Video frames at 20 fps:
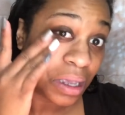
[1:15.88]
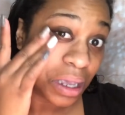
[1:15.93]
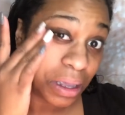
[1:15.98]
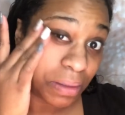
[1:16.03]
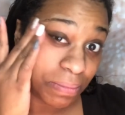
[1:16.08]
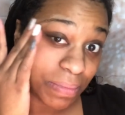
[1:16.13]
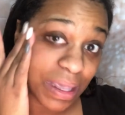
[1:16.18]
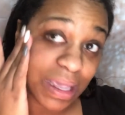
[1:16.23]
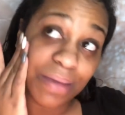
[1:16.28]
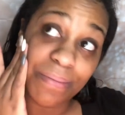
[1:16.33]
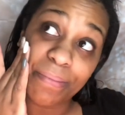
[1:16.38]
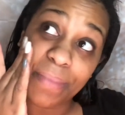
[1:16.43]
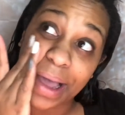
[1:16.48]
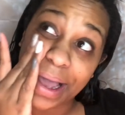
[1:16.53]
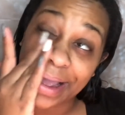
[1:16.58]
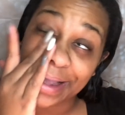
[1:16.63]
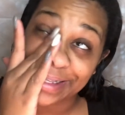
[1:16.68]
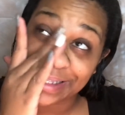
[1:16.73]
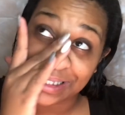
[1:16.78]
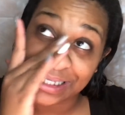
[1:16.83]
And me and
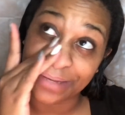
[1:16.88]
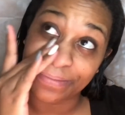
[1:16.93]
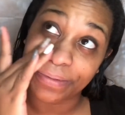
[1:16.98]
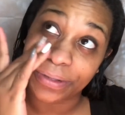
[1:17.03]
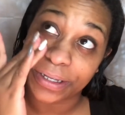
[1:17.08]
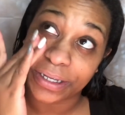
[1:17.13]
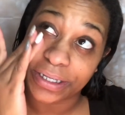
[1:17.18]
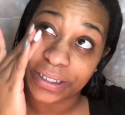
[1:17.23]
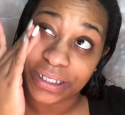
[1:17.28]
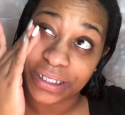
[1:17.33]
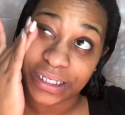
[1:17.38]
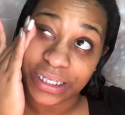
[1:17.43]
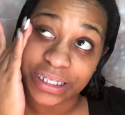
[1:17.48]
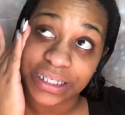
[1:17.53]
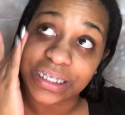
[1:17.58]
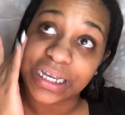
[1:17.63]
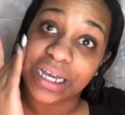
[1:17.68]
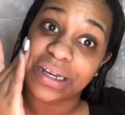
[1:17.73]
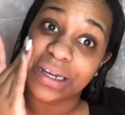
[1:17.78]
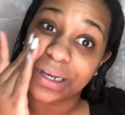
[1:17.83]
my siblings
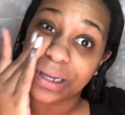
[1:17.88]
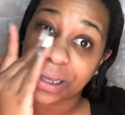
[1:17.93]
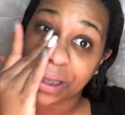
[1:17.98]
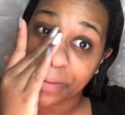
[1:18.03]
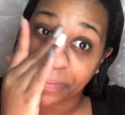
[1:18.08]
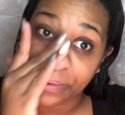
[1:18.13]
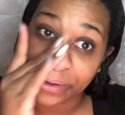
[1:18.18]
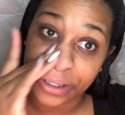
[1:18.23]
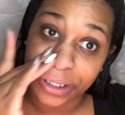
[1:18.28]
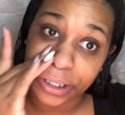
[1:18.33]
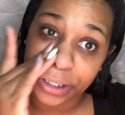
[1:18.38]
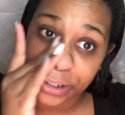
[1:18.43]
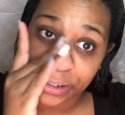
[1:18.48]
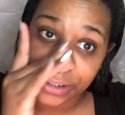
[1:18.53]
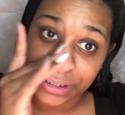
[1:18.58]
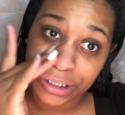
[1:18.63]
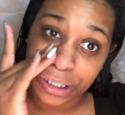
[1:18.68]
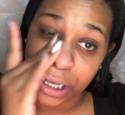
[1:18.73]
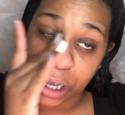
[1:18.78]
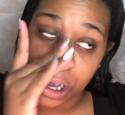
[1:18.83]
decided a couple
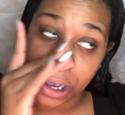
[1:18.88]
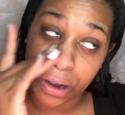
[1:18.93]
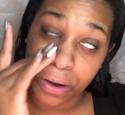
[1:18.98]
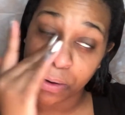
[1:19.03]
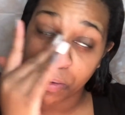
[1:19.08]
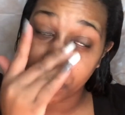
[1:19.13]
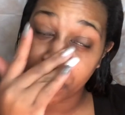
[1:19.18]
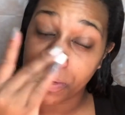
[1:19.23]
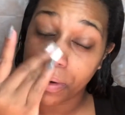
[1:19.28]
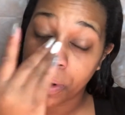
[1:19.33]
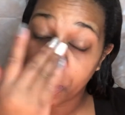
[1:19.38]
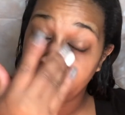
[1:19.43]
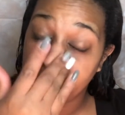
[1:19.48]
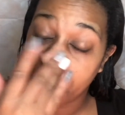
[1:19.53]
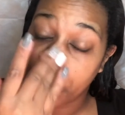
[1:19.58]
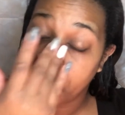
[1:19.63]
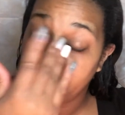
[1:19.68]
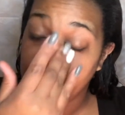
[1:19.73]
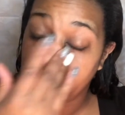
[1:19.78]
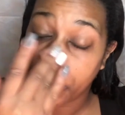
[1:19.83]
years ago
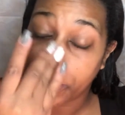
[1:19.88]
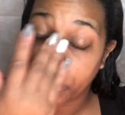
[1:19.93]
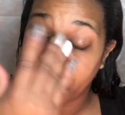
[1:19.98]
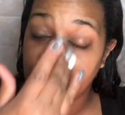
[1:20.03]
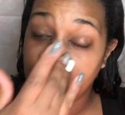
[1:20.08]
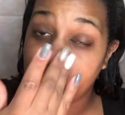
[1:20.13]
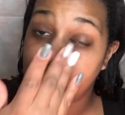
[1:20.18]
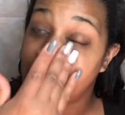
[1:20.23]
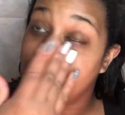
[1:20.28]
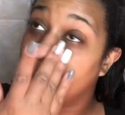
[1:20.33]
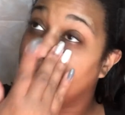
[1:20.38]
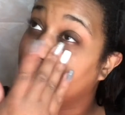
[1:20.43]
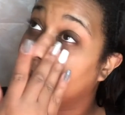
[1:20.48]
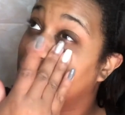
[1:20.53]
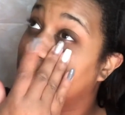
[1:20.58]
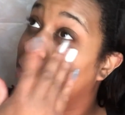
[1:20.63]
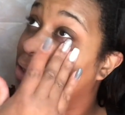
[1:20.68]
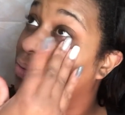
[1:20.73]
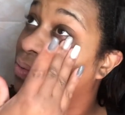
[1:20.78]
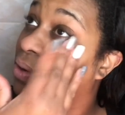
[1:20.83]
that
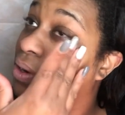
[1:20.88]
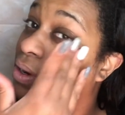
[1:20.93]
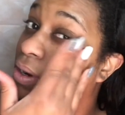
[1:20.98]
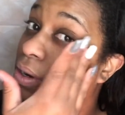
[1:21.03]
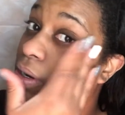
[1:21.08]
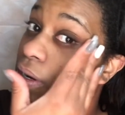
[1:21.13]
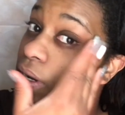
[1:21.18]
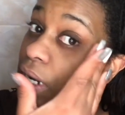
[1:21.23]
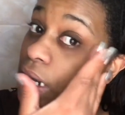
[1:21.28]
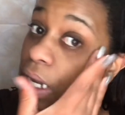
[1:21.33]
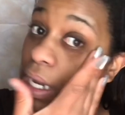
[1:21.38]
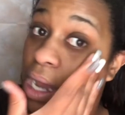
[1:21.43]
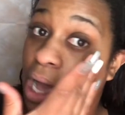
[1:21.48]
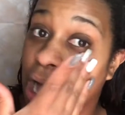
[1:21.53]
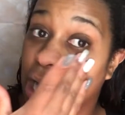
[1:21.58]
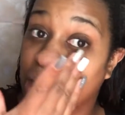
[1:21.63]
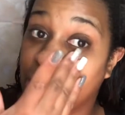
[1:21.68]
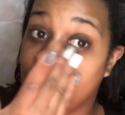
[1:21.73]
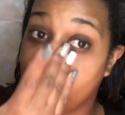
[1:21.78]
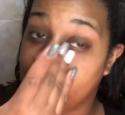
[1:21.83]
we were
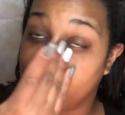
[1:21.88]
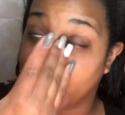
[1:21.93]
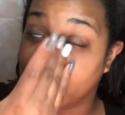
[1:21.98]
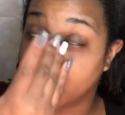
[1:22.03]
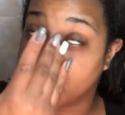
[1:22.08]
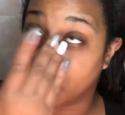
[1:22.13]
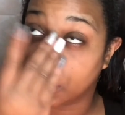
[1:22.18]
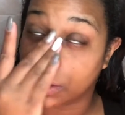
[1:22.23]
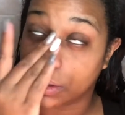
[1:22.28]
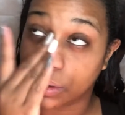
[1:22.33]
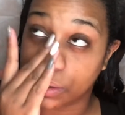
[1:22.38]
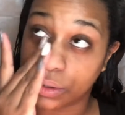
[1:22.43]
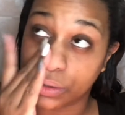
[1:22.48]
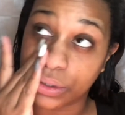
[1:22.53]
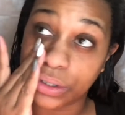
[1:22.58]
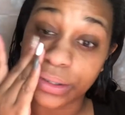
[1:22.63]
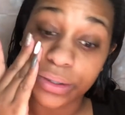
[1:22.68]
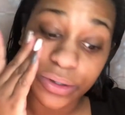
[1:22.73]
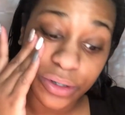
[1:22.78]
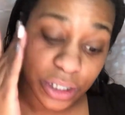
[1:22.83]
not going to
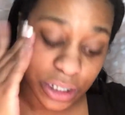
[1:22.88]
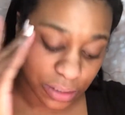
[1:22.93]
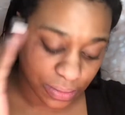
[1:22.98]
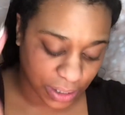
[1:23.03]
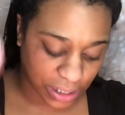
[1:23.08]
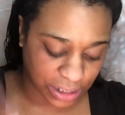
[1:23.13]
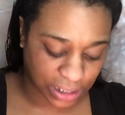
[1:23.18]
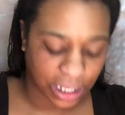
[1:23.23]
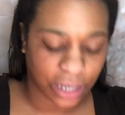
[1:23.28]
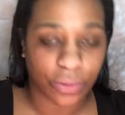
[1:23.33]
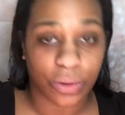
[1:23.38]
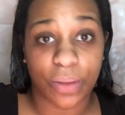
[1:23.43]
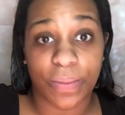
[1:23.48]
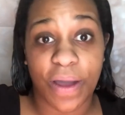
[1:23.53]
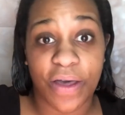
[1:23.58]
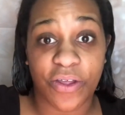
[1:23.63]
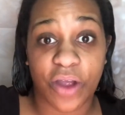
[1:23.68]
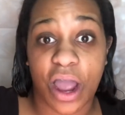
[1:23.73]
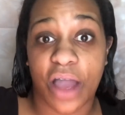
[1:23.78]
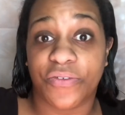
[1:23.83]
do Christmas. Like, we'd
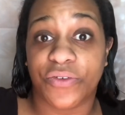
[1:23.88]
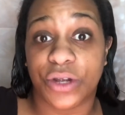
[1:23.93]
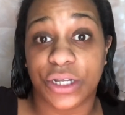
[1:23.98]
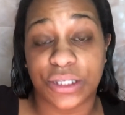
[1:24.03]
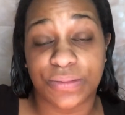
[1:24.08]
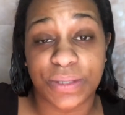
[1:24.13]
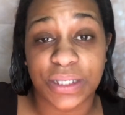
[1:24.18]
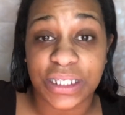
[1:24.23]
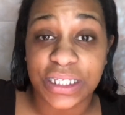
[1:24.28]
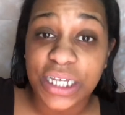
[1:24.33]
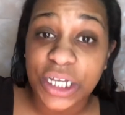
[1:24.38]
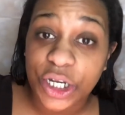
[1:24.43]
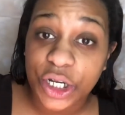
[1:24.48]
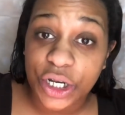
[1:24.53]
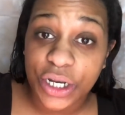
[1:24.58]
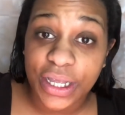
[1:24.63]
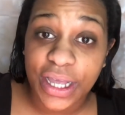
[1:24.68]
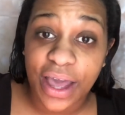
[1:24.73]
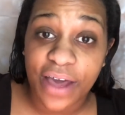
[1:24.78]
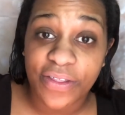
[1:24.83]
rather have Christmas dinner
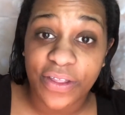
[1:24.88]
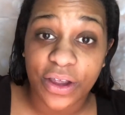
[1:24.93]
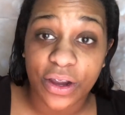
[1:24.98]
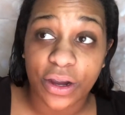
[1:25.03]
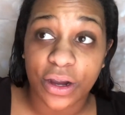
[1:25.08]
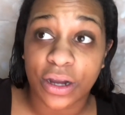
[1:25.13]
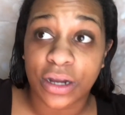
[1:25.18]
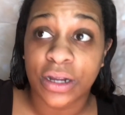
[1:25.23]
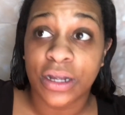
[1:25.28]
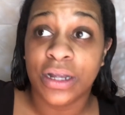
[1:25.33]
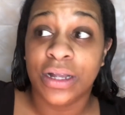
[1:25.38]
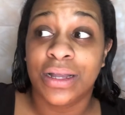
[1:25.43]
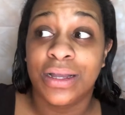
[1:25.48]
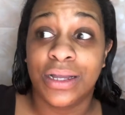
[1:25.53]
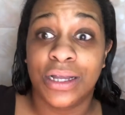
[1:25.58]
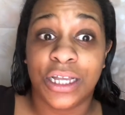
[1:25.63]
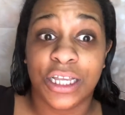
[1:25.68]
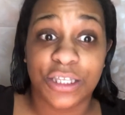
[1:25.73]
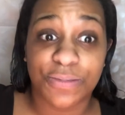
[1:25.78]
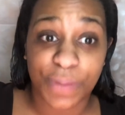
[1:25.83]
together,
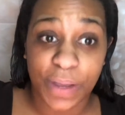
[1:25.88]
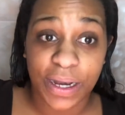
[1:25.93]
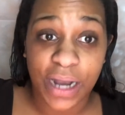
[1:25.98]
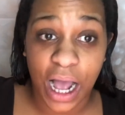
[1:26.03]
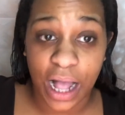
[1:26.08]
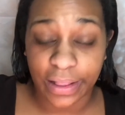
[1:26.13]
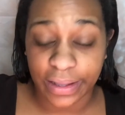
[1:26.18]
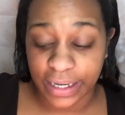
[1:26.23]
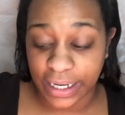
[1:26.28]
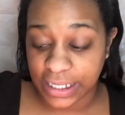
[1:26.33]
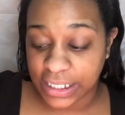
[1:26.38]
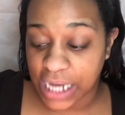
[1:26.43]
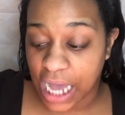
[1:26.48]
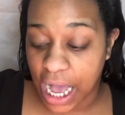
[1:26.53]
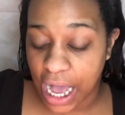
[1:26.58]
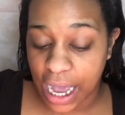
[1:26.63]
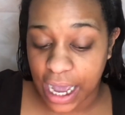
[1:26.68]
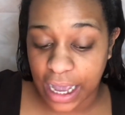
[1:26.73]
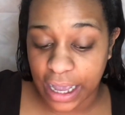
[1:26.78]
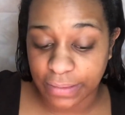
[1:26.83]
spend holiday
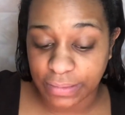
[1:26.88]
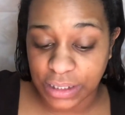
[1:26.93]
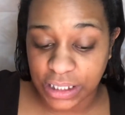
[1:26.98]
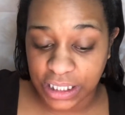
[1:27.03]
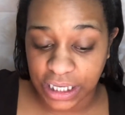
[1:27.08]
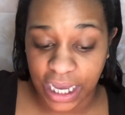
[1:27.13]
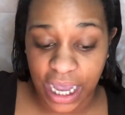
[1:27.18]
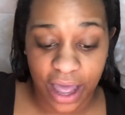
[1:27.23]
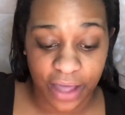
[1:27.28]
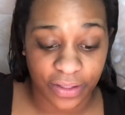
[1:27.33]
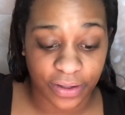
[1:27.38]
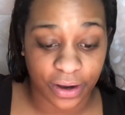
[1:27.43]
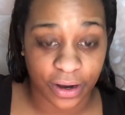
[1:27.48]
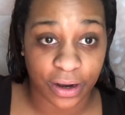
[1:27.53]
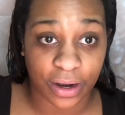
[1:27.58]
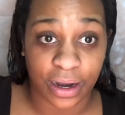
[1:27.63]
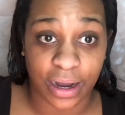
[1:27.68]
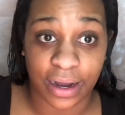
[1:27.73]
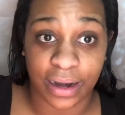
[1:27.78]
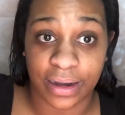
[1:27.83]
times together,
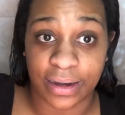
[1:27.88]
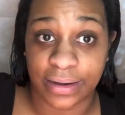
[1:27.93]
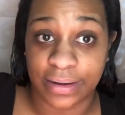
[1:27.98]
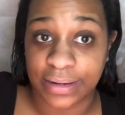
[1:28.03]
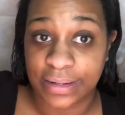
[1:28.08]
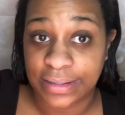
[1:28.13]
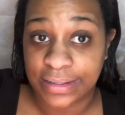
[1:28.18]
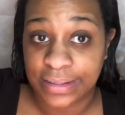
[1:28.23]
and